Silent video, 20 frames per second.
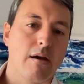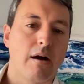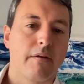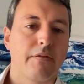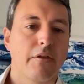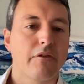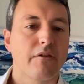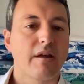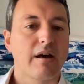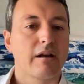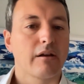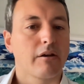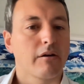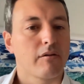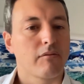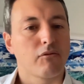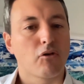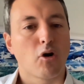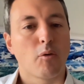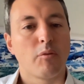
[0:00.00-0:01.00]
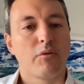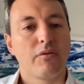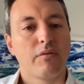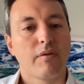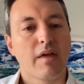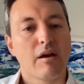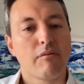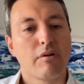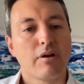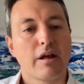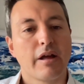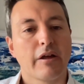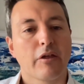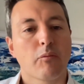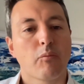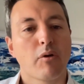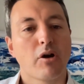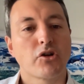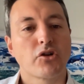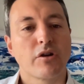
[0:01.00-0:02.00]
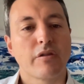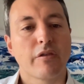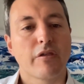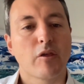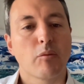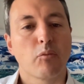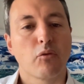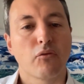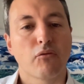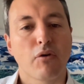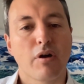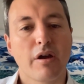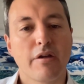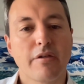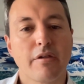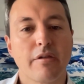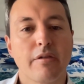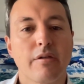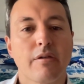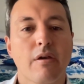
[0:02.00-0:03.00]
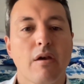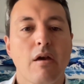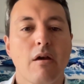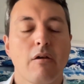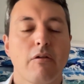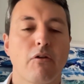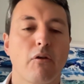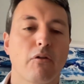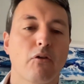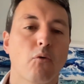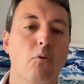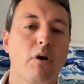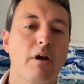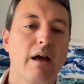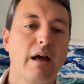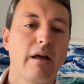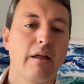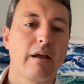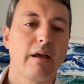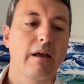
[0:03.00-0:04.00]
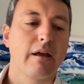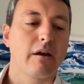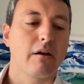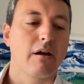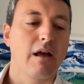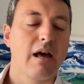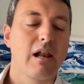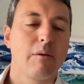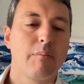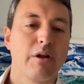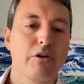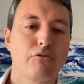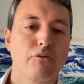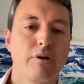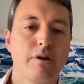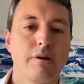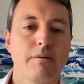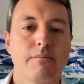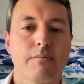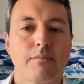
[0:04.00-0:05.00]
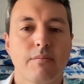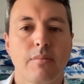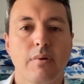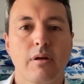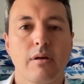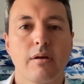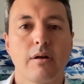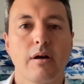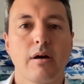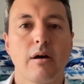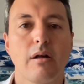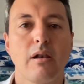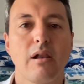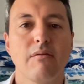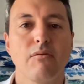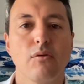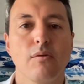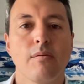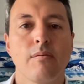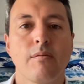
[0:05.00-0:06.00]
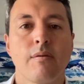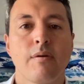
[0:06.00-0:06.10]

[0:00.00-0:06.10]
understand kind of common everyday expressions, simple phrases. So it's quite a kind of elementary level.